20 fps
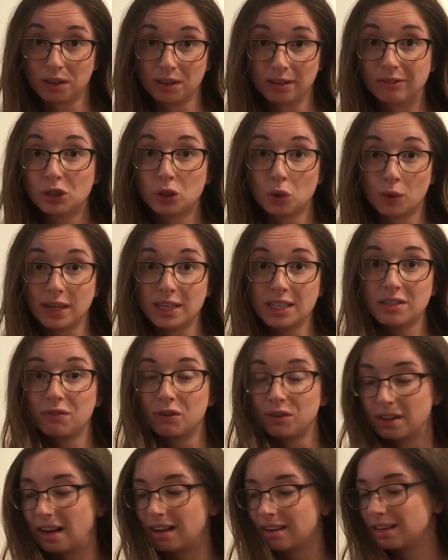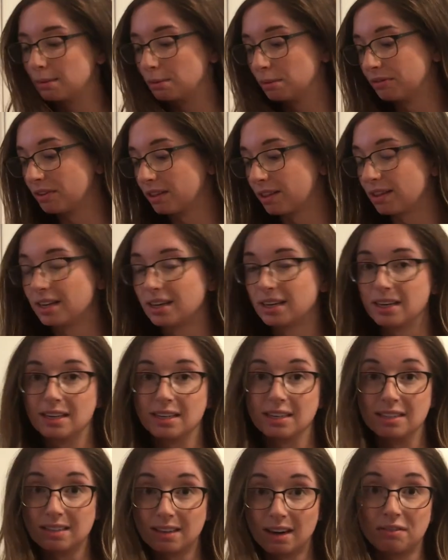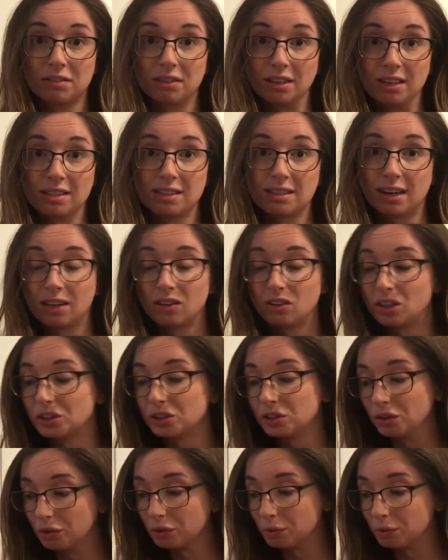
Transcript: of choice for that type of a thing is definitely psychological